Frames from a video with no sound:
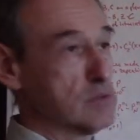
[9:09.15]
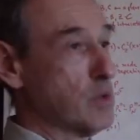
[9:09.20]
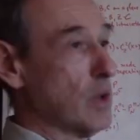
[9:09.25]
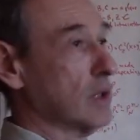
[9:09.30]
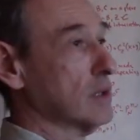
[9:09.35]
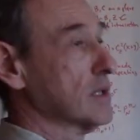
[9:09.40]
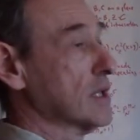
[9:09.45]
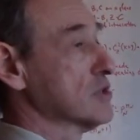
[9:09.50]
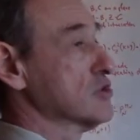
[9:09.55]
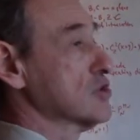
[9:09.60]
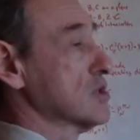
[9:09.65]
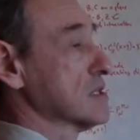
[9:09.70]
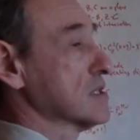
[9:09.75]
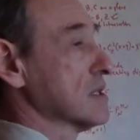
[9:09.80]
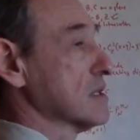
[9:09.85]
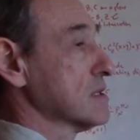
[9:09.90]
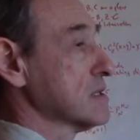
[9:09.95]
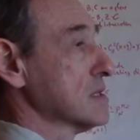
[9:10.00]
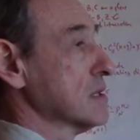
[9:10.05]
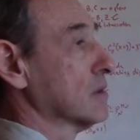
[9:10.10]
Well, let's just
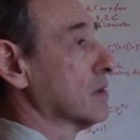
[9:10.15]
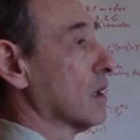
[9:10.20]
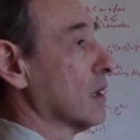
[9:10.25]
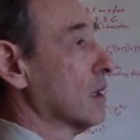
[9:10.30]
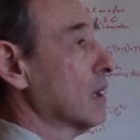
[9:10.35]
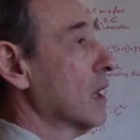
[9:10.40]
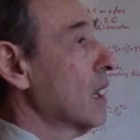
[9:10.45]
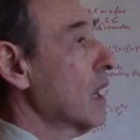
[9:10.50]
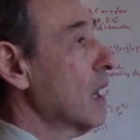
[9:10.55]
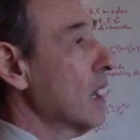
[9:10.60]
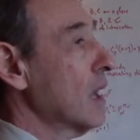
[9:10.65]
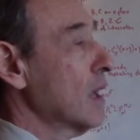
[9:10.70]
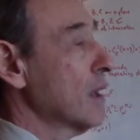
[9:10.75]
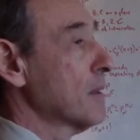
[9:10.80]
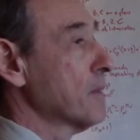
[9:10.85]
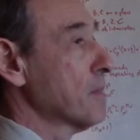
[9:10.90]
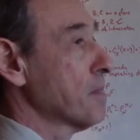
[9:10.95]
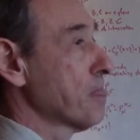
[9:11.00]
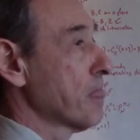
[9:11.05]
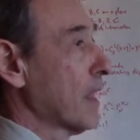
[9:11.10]
consider
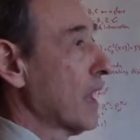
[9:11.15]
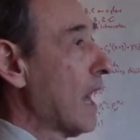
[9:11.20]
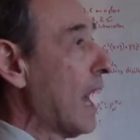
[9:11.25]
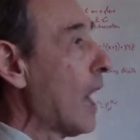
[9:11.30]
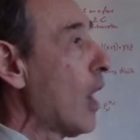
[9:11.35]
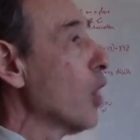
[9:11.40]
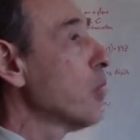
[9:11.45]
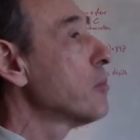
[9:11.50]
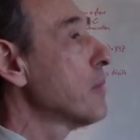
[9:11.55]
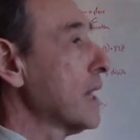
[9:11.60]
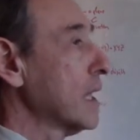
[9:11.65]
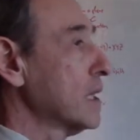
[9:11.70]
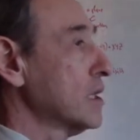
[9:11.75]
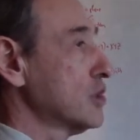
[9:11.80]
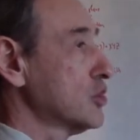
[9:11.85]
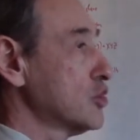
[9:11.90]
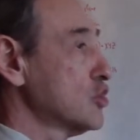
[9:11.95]
how many